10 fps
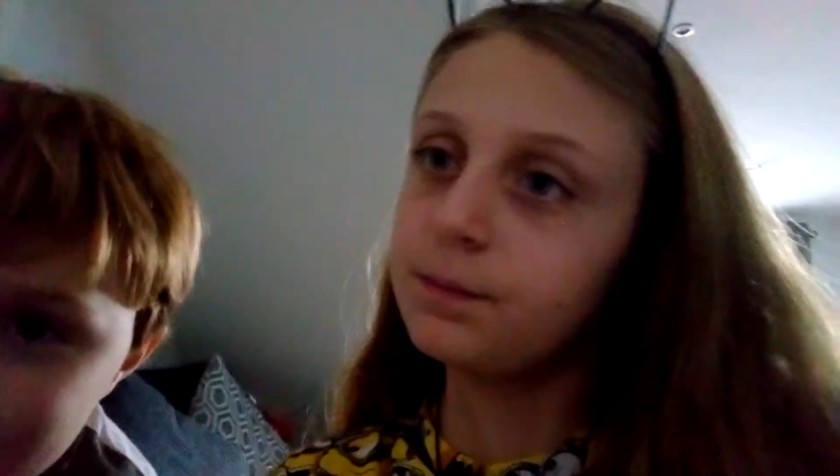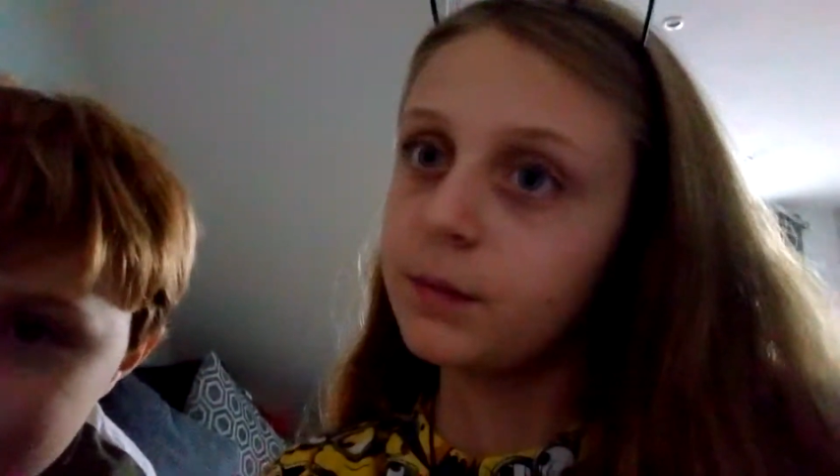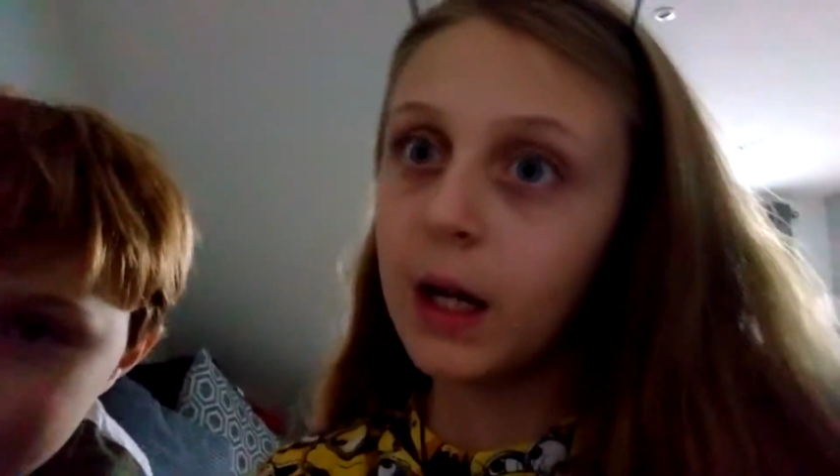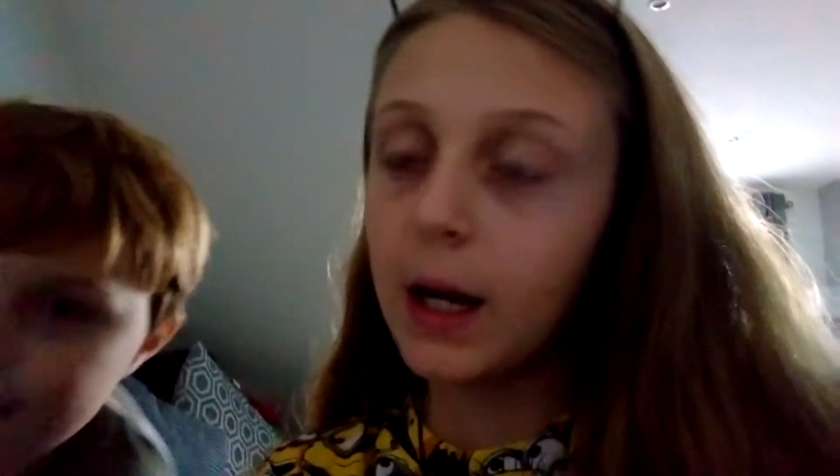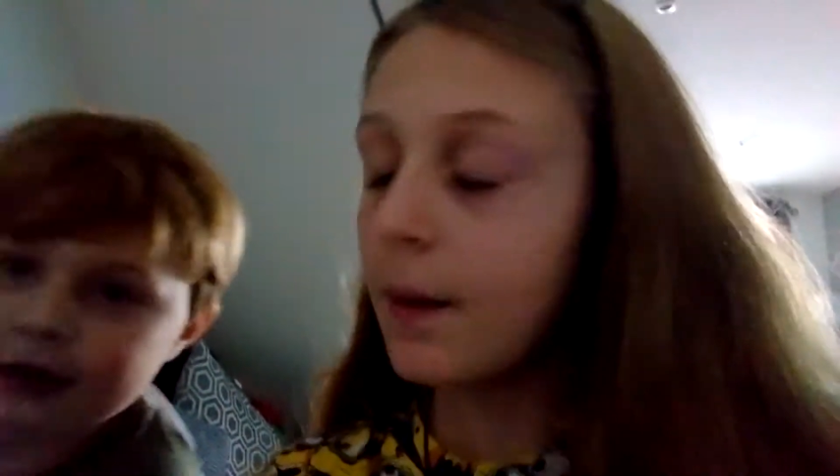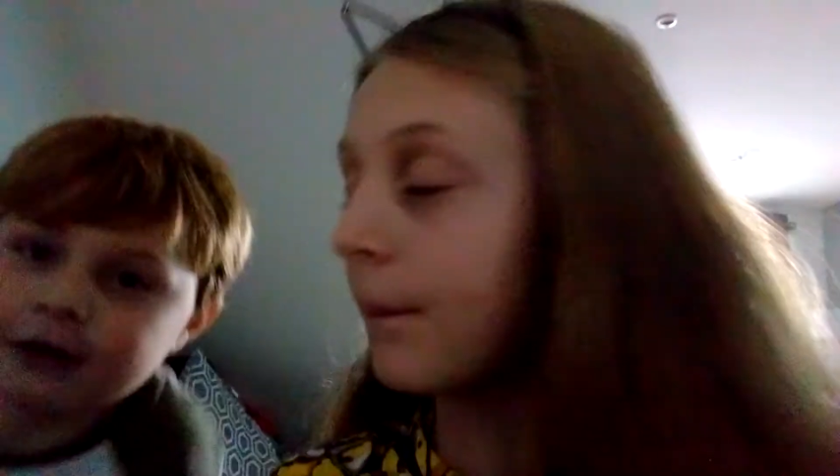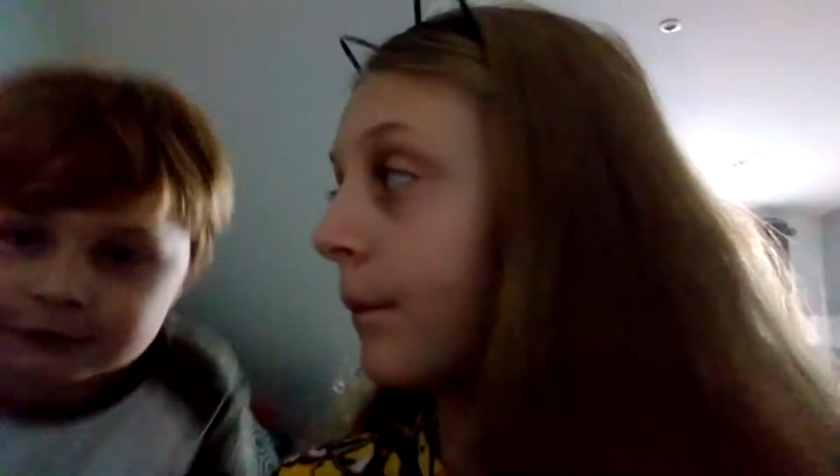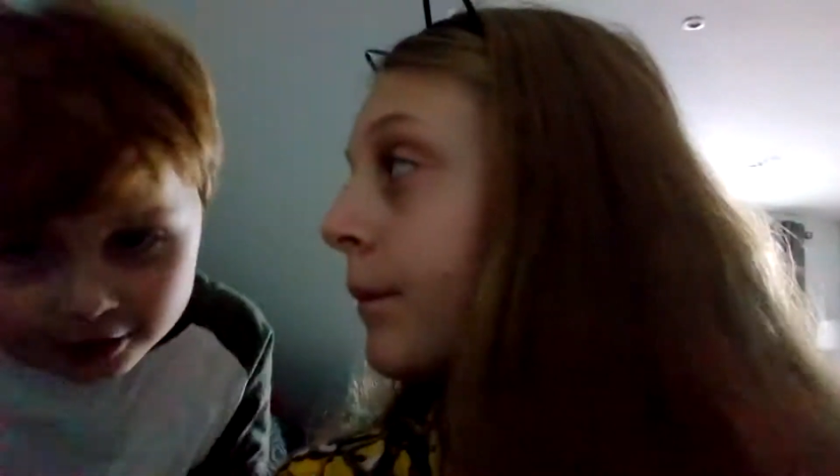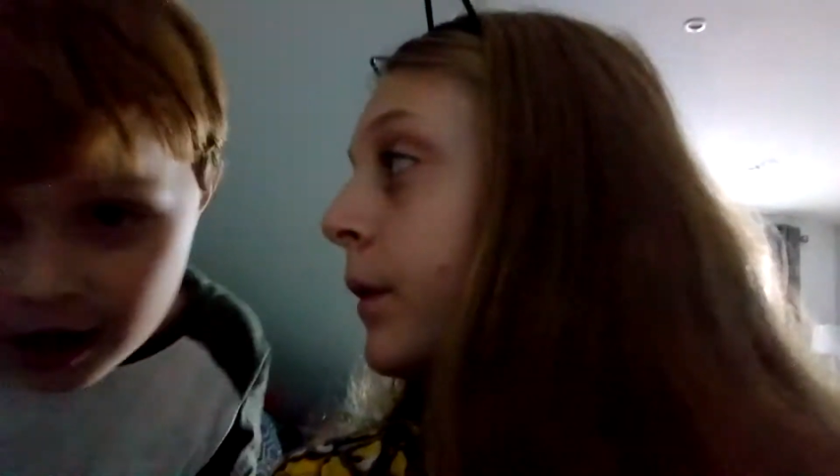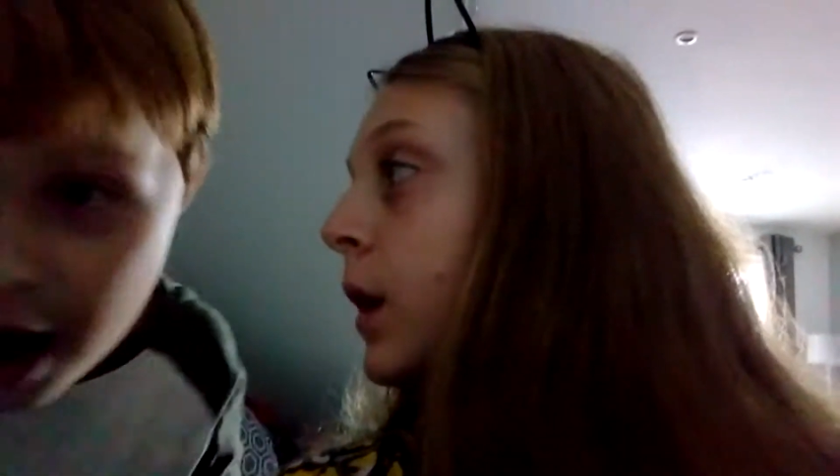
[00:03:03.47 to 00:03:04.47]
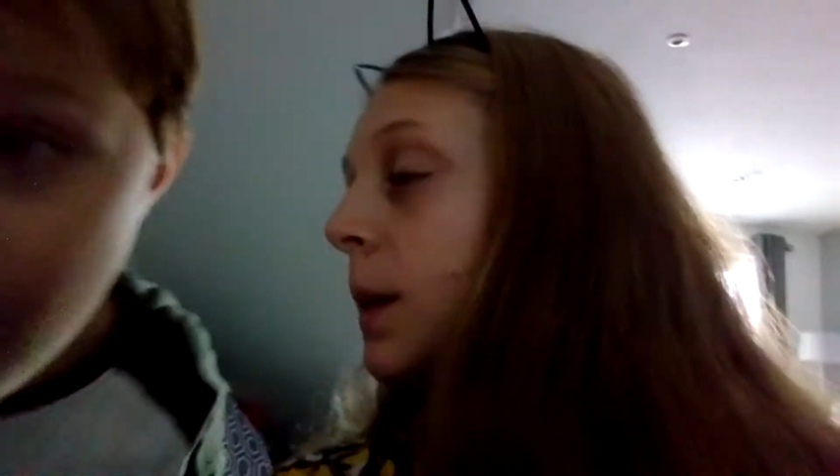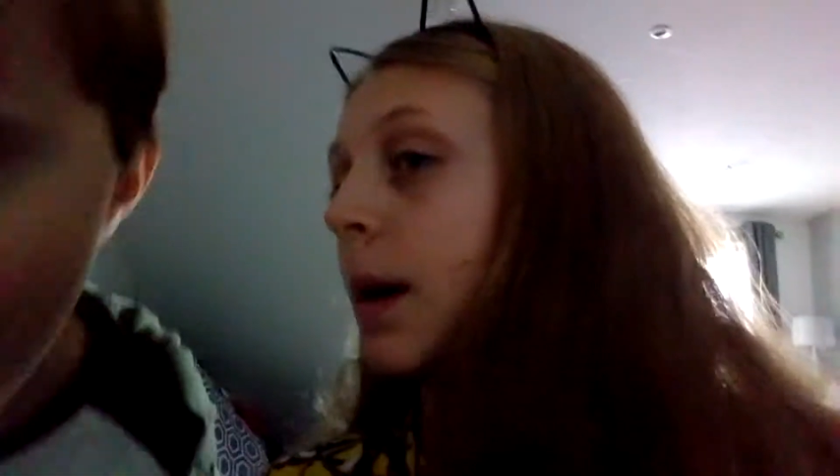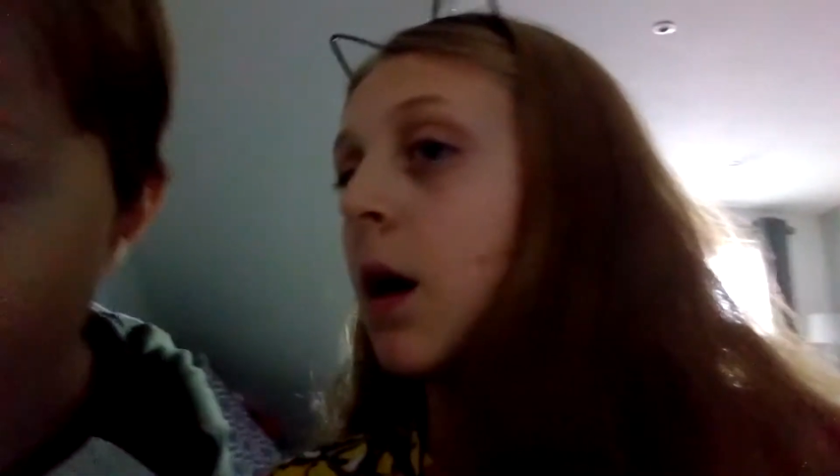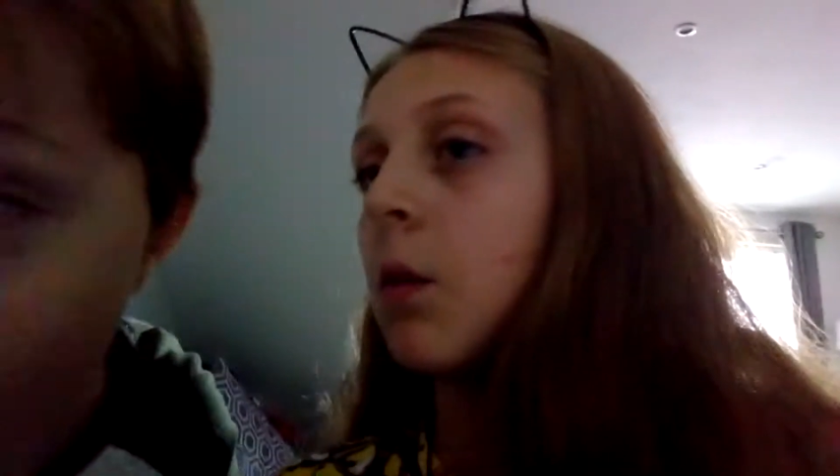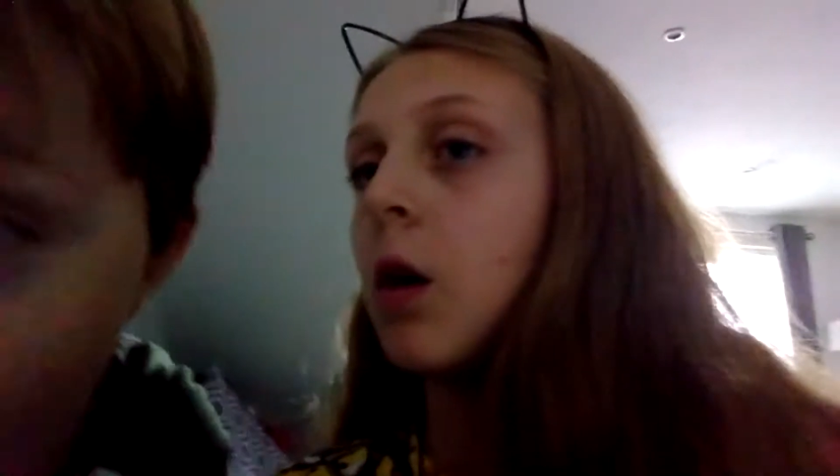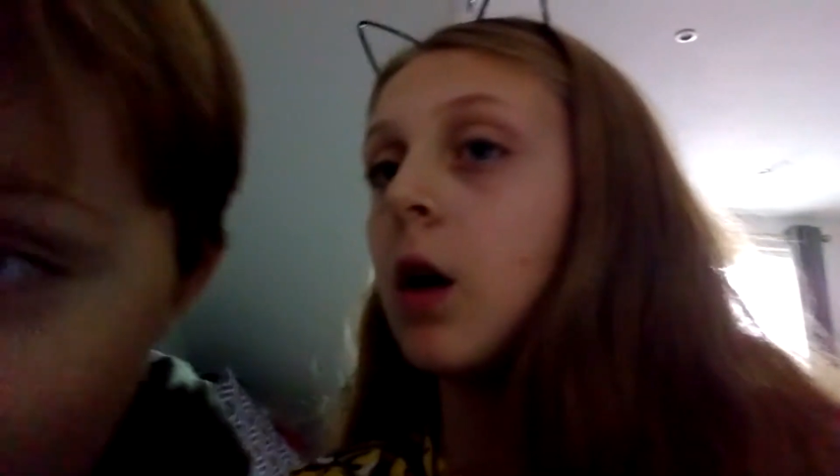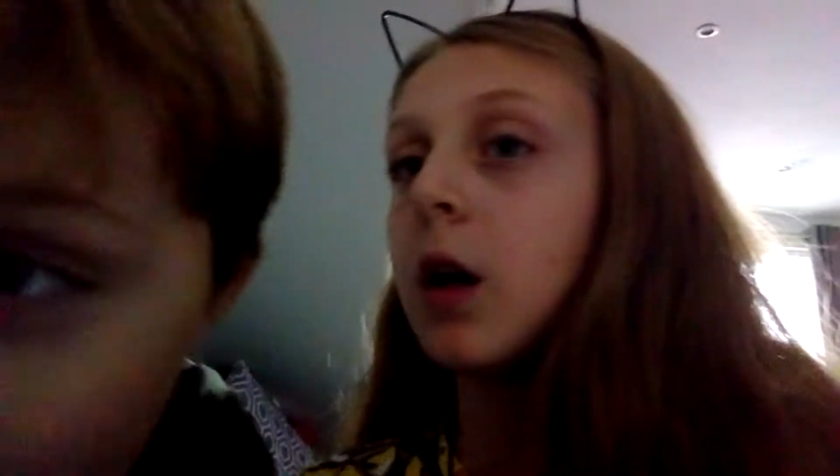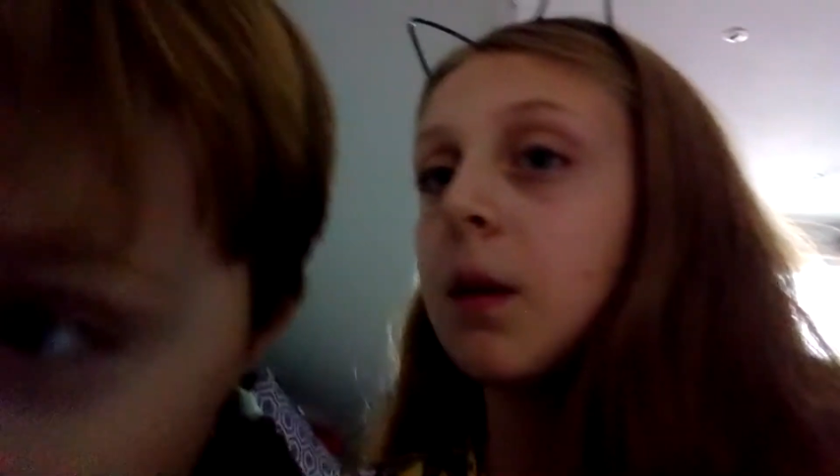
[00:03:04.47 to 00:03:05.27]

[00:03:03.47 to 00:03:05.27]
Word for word: Yeah? It might work,